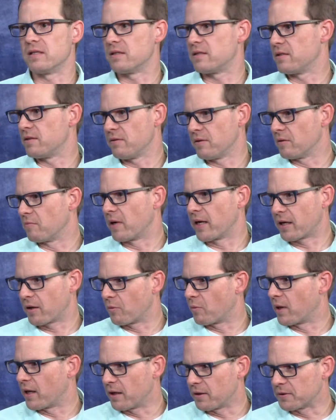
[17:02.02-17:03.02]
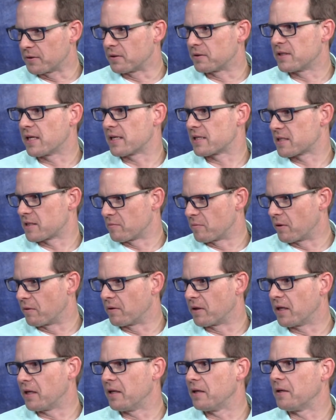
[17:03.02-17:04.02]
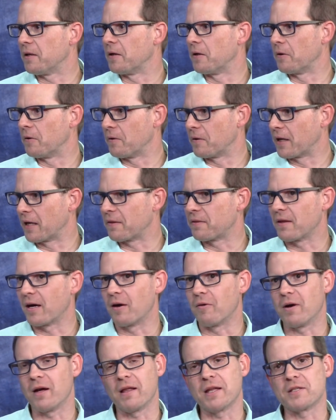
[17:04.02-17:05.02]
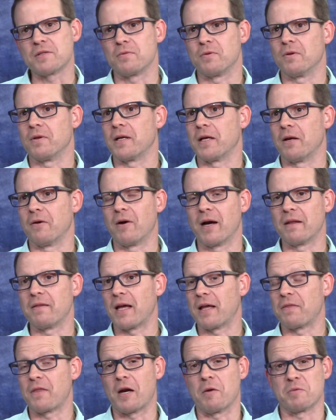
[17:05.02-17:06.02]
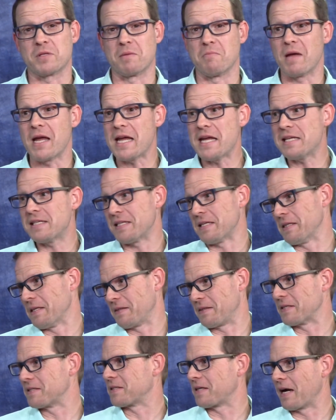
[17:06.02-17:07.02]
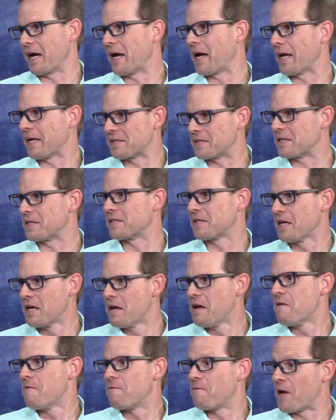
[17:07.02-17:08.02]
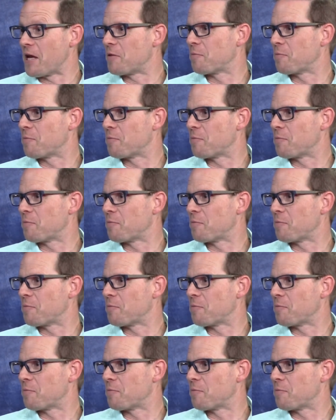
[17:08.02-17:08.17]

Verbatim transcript: to the Micah Wilder testimony, you know, and mm. I mm-hmm. thought, wow, that's really, you know, I, I thought it was amazing that this guy has this faith